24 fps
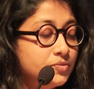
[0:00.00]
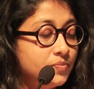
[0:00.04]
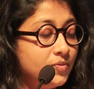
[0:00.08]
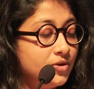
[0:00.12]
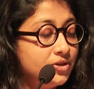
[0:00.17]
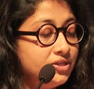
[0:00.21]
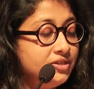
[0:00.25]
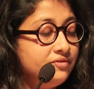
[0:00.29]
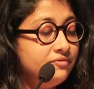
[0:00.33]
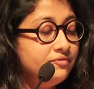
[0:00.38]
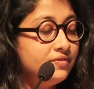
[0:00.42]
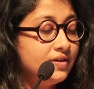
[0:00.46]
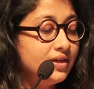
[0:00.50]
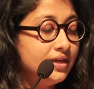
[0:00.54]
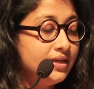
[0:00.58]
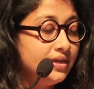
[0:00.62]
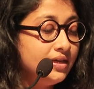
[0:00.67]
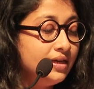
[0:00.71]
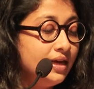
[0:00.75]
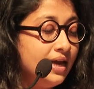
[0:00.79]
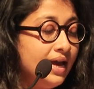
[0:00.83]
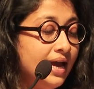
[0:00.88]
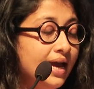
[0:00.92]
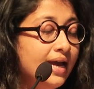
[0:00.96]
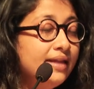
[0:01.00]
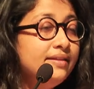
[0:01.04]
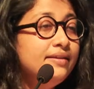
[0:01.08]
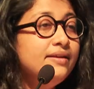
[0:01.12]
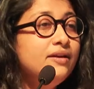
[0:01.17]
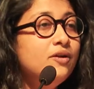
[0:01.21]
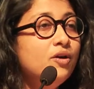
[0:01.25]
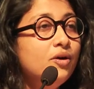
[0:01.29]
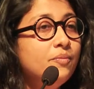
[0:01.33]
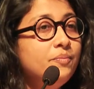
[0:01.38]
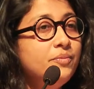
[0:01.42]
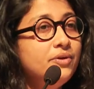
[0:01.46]
Spotify, and
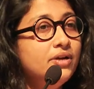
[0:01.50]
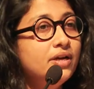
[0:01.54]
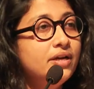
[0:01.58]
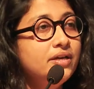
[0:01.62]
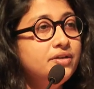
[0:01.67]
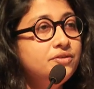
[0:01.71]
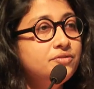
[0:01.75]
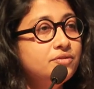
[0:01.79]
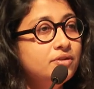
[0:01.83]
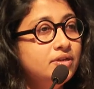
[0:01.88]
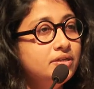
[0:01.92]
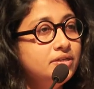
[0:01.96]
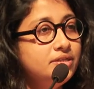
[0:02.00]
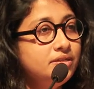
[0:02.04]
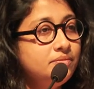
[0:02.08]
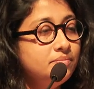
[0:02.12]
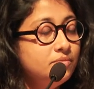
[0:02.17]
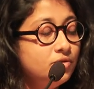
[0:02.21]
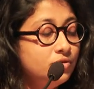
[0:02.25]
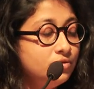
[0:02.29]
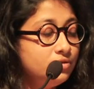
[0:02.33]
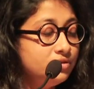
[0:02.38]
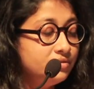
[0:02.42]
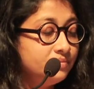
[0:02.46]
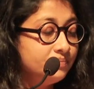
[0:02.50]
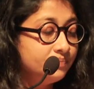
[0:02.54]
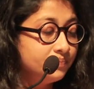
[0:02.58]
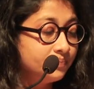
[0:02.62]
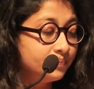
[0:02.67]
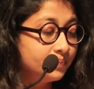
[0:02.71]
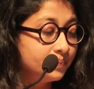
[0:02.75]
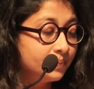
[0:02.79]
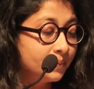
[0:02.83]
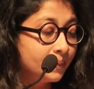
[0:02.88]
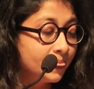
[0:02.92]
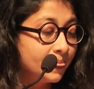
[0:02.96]
the Copyright Royalty Board.
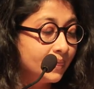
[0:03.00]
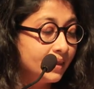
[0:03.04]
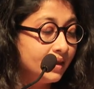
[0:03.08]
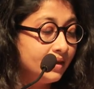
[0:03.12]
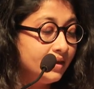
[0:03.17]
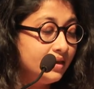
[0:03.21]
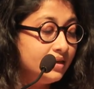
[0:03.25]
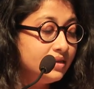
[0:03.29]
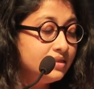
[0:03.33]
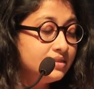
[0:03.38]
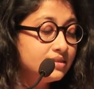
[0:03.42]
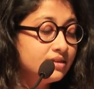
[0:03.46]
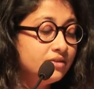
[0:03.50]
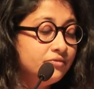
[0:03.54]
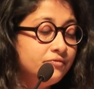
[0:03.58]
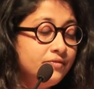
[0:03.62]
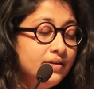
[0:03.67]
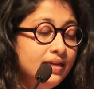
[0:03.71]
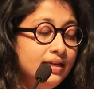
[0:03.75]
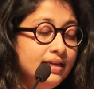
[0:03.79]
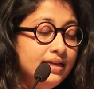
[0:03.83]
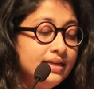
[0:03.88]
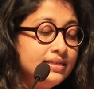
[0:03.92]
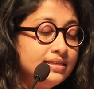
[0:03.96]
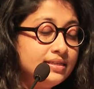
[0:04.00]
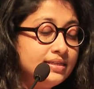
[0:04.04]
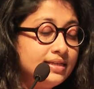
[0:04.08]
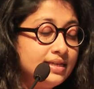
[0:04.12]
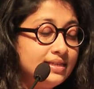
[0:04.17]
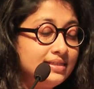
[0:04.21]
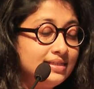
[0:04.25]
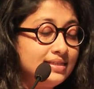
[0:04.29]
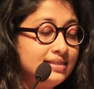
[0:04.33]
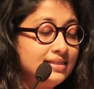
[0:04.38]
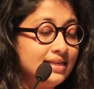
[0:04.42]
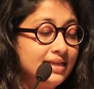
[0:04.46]
He is affiliated
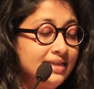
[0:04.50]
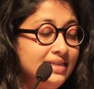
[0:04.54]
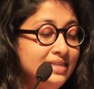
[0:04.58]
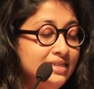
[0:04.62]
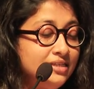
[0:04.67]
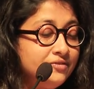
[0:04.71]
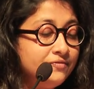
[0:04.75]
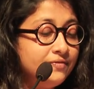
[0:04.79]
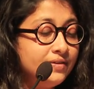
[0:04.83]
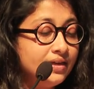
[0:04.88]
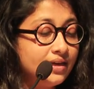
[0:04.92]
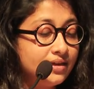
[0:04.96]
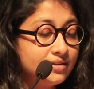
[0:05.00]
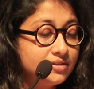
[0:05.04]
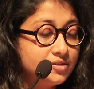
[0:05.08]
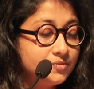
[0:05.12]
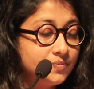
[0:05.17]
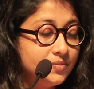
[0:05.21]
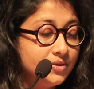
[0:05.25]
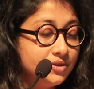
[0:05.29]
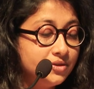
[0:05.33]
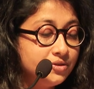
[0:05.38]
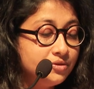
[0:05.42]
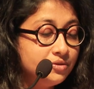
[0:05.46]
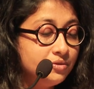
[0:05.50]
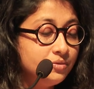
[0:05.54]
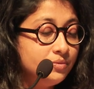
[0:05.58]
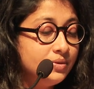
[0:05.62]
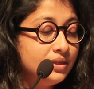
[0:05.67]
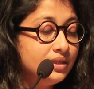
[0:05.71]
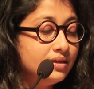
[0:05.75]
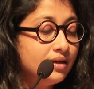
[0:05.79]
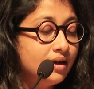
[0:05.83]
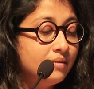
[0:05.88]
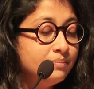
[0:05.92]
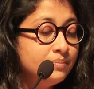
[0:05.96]
as a scientific expert
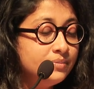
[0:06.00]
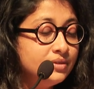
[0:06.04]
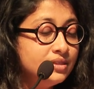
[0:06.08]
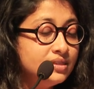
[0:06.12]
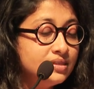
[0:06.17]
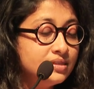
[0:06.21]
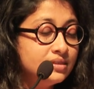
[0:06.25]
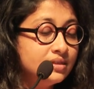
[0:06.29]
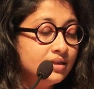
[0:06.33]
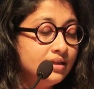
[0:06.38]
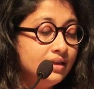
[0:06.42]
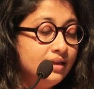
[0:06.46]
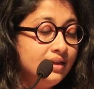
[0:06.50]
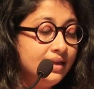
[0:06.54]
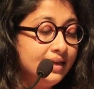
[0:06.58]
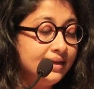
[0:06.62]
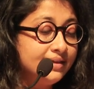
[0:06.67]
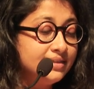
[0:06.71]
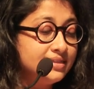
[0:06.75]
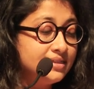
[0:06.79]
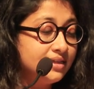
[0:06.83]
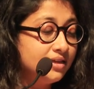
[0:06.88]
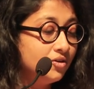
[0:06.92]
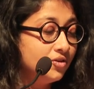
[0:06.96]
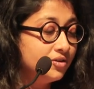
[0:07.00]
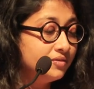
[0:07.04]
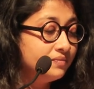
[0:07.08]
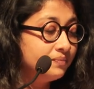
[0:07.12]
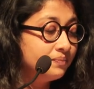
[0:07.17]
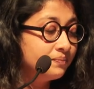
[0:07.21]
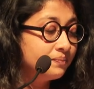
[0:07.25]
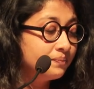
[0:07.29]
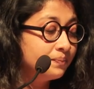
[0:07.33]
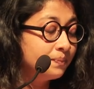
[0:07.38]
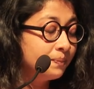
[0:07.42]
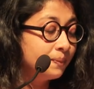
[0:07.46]
with Compass Lexicon.
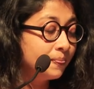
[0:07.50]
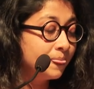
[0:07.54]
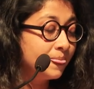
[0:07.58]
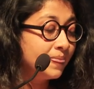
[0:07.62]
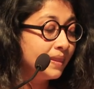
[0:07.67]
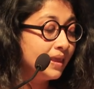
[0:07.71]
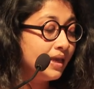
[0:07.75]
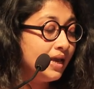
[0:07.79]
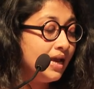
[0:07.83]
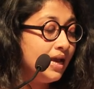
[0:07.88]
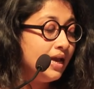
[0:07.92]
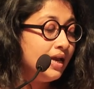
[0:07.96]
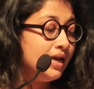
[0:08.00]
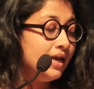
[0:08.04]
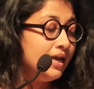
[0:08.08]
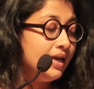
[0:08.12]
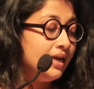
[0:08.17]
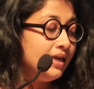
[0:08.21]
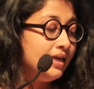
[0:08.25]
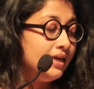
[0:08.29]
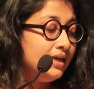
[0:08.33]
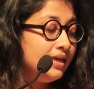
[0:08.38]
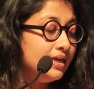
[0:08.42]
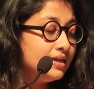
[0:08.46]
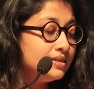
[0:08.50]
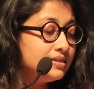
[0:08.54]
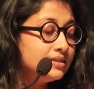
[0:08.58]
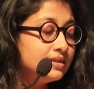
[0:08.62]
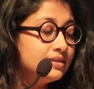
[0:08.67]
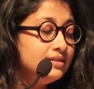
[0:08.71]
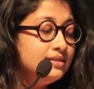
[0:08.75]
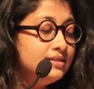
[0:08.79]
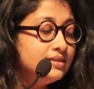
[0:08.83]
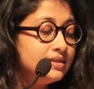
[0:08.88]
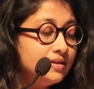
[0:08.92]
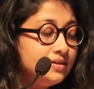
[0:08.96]
He has
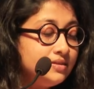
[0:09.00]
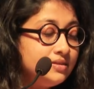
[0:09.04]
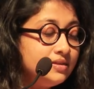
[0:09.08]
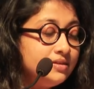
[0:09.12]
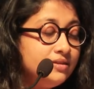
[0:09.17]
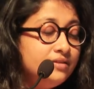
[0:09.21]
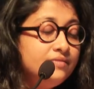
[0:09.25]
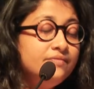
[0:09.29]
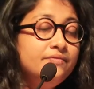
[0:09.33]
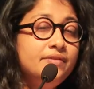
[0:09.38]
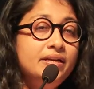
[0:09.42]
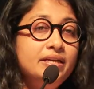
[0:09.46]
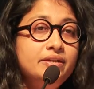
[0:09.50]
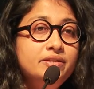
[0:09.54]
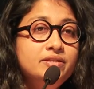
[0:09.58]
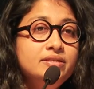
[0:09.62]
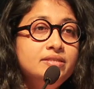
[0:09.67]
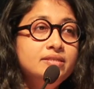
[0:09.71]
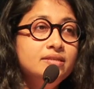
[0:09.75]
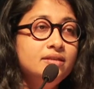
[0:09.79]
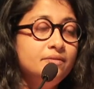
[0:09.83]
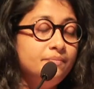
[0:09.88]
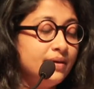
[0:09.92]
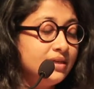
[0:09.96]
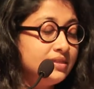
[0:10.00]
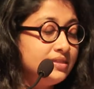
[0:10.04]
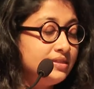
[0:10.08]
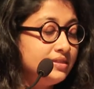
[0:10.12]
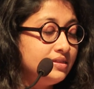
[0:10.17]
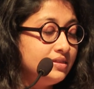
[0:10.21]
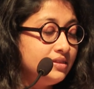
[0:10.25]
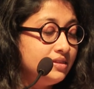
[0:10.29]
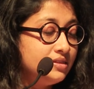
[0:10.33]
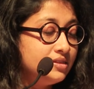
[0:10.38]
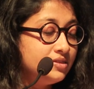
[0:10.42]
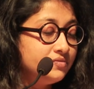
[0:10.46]
consulted in various
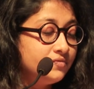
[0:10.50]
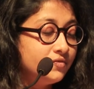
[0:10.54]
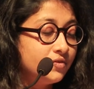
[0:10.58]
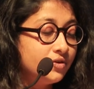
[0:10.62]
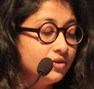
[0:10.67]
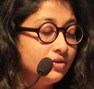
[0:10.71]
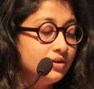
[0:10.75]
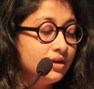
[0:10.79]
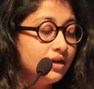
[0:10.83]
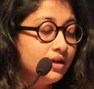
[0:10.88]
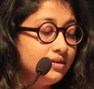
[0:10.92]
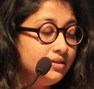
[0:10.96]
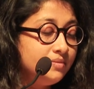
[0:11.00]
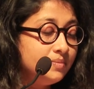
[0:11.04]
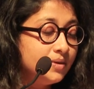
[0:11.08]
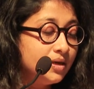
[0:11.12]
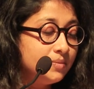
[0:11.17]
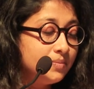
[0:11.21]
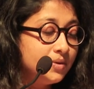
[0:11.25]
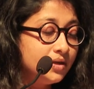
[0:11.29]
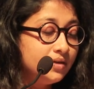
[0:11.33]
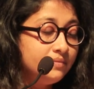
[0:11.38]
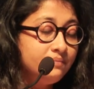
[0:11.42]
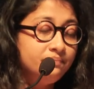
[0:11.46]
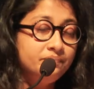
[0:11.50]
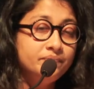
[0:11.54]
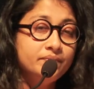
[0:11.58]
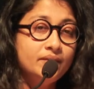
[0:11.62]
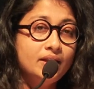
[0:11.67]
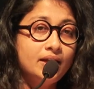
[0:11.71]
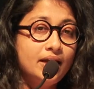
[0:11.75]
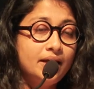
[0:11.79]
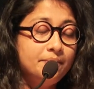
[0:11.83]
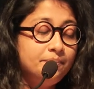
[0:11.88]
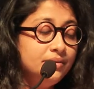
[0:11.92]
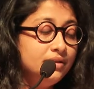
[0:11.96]
capacities for Alibaba,
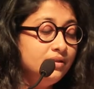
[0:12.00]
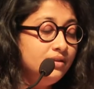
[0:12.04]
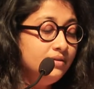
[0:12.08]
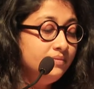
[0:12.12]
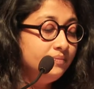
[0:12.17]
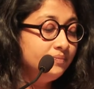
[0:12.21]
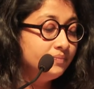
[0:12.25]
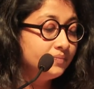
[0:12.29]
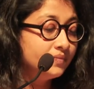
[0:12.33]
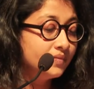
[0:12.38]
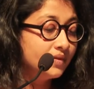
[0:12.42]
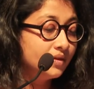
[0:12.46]
Apple,